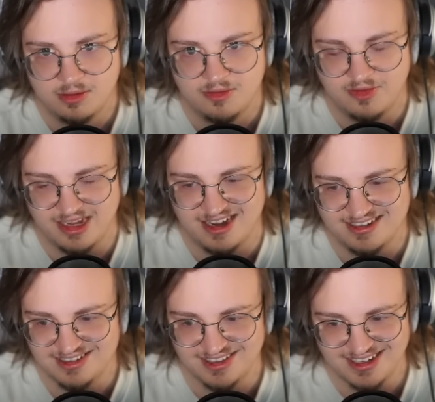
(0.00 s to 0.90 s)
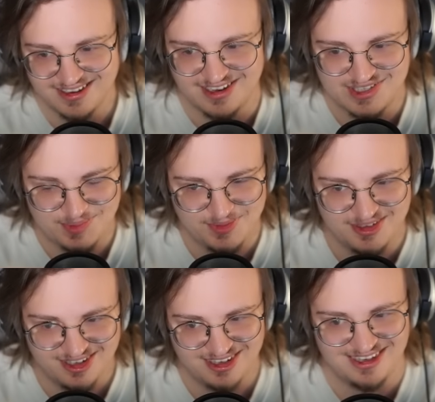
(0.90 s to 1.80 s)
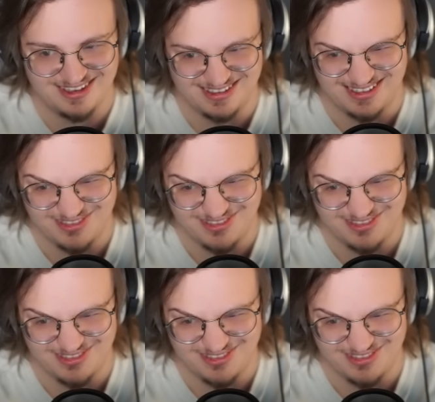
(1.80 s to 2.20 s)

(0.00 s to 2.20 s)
Fei, I deleted Ice Beam here. it's